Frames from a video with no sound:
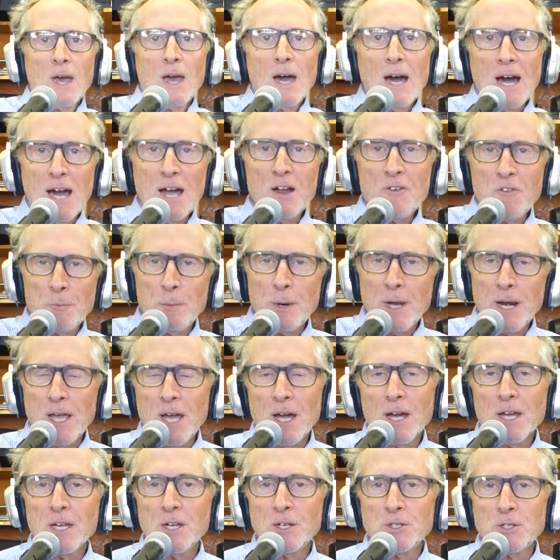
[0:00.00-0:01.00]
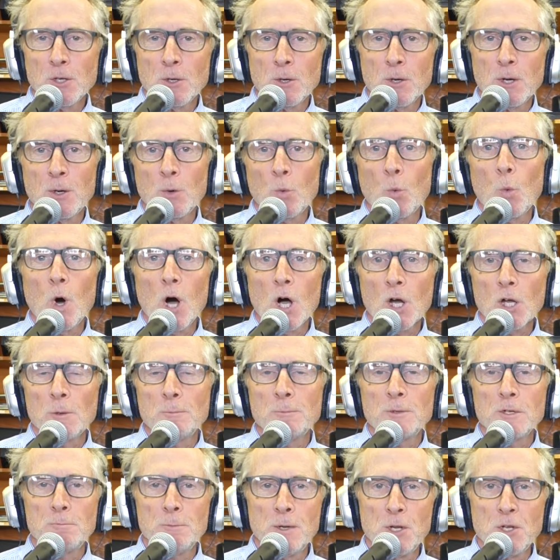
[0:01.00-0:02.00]
Hi everybody, how you doing?
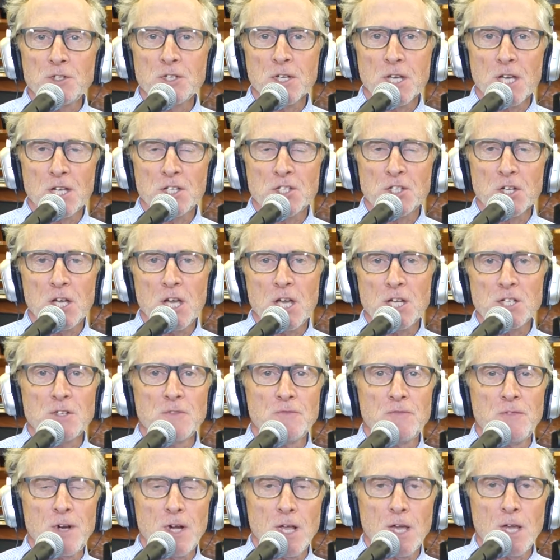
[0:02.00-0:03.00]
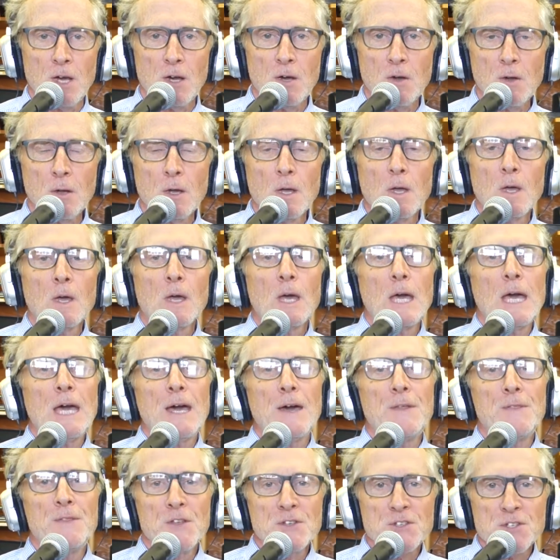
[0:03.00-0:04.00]
Welcome to Music Education Video,
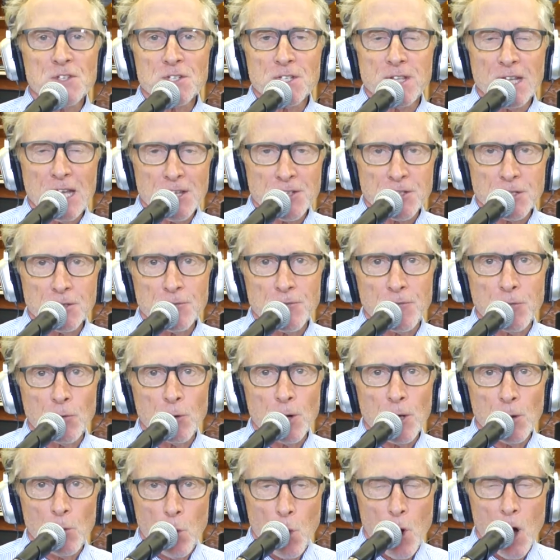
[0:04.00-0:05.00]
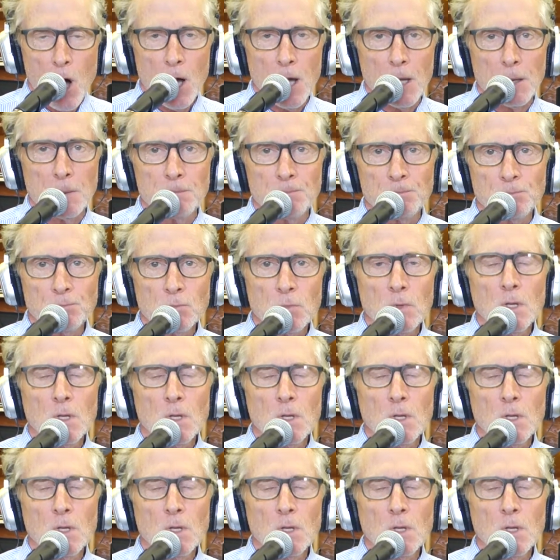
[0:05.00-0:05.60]
and this is lesson 41.